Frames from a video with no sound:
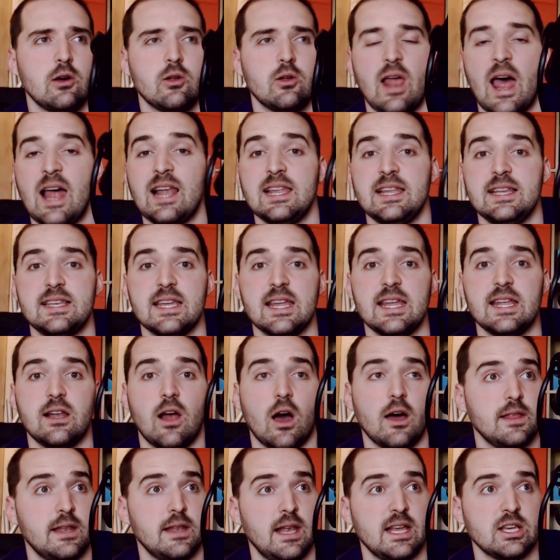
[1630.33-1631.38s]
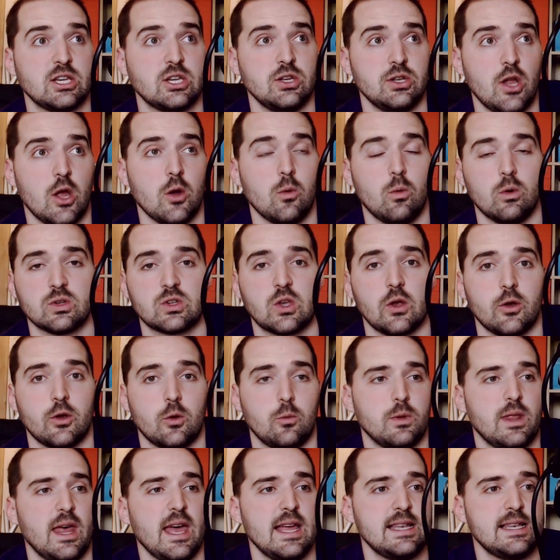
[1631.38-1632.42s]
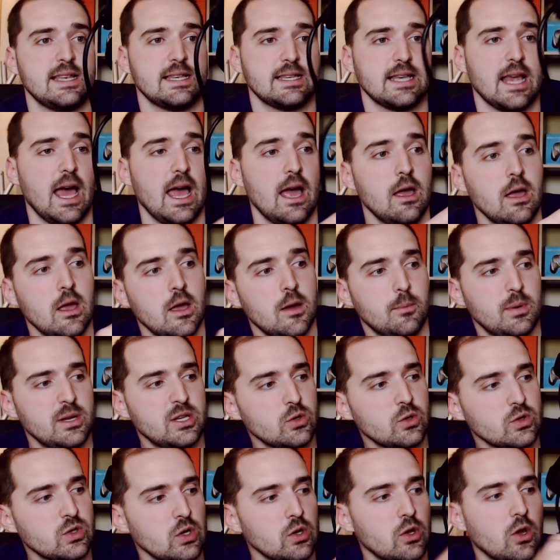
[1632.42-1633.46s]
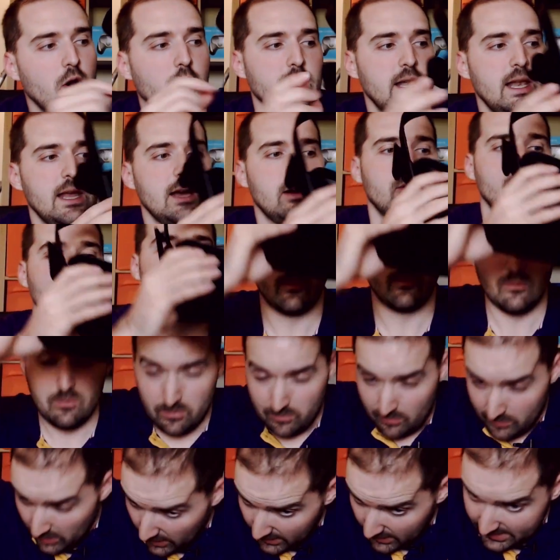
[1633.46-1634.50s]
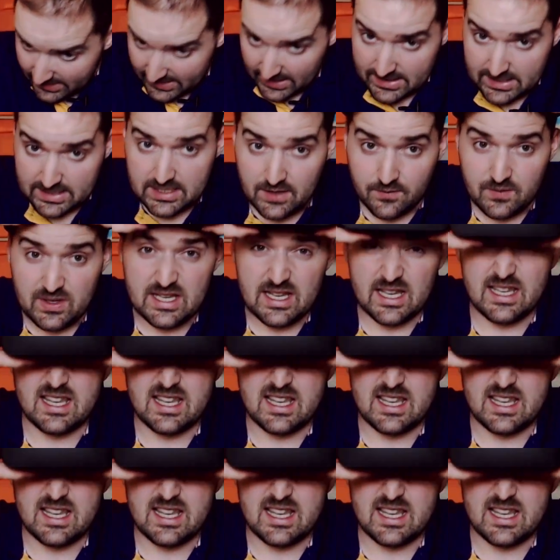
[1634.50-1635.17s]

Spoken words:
little LED light that lets you know what's going on with the headset, but it's also got a little light sensitivity